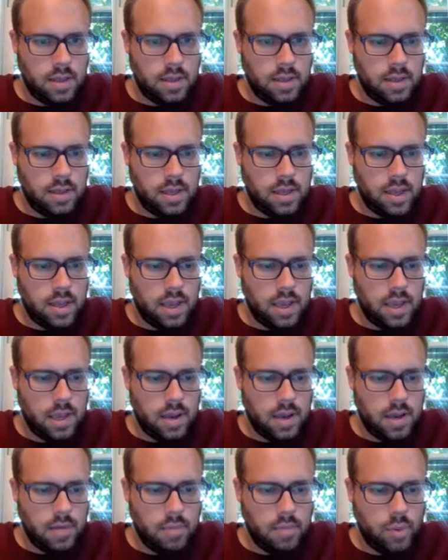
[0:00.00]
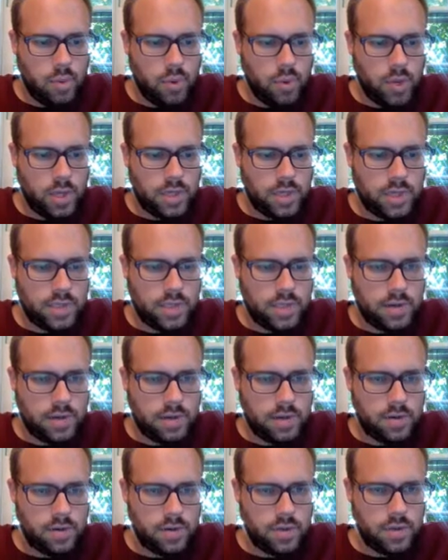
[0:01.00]
the
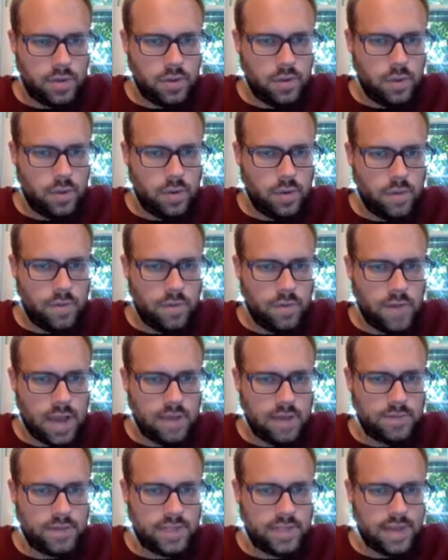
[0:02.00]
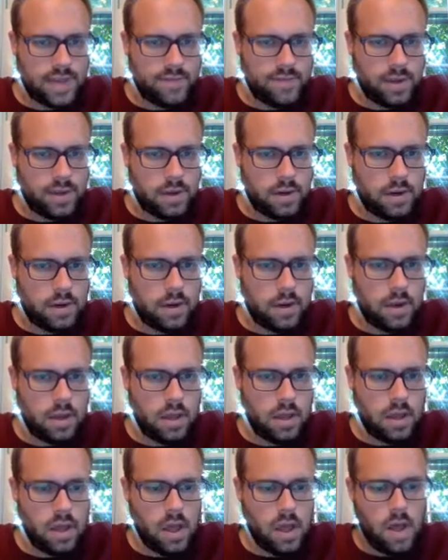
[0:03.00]
0.0257
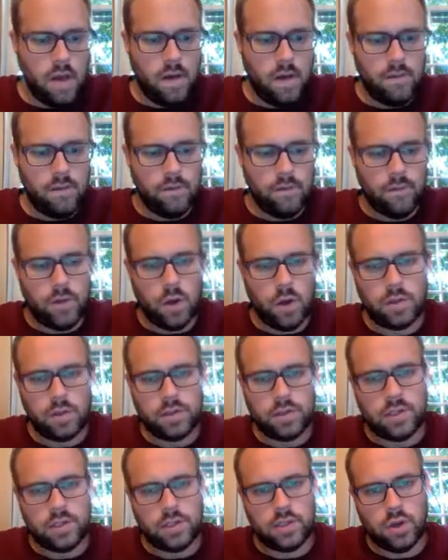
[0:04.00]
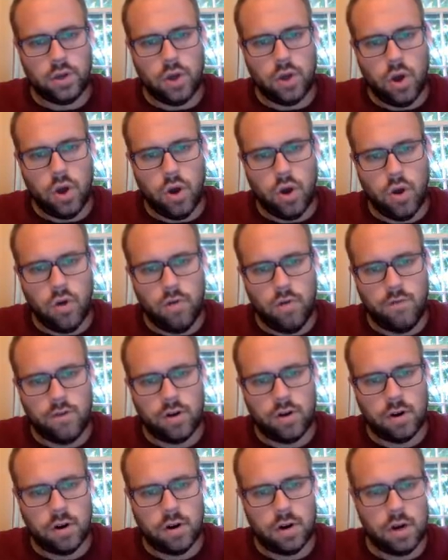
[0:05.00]
volts
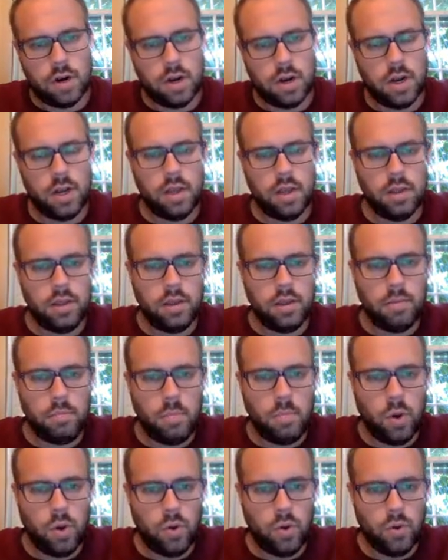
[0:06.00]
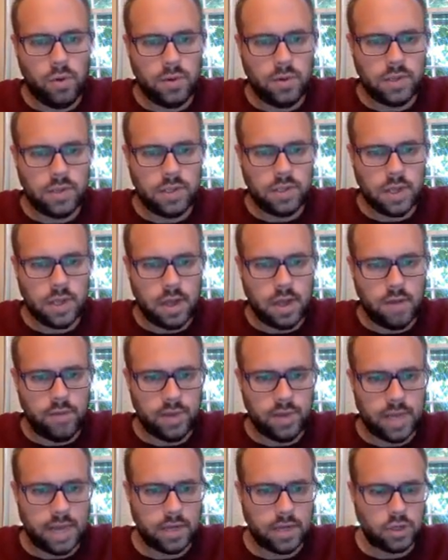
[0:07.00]
over the moles of
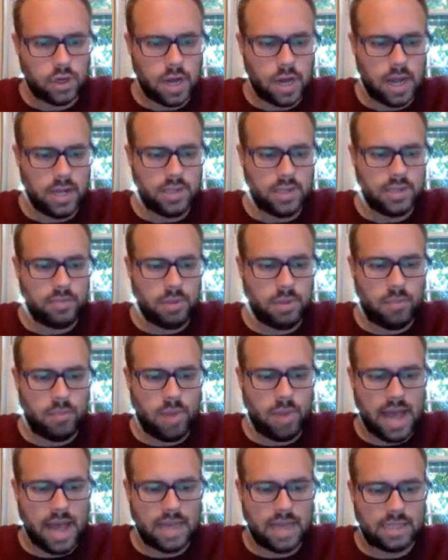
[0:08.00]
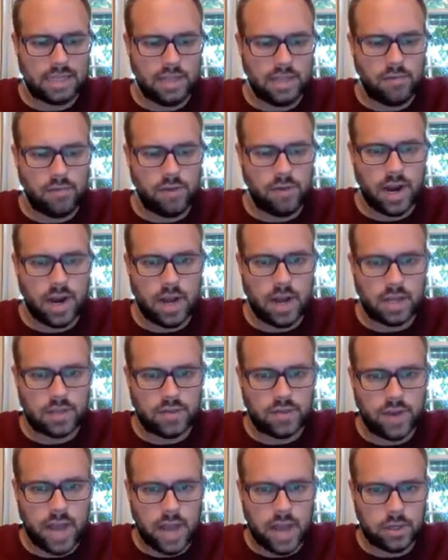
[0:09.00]
electrons being passed in the
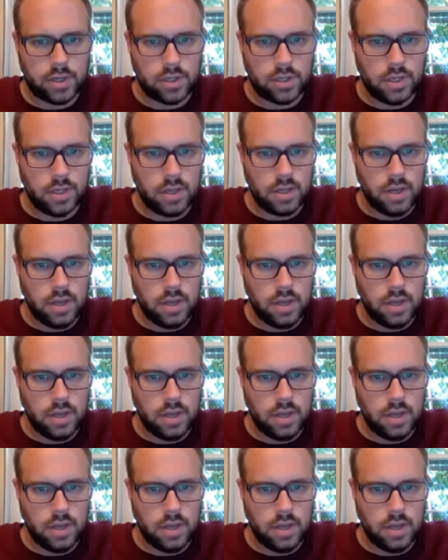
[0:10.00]
redox reaction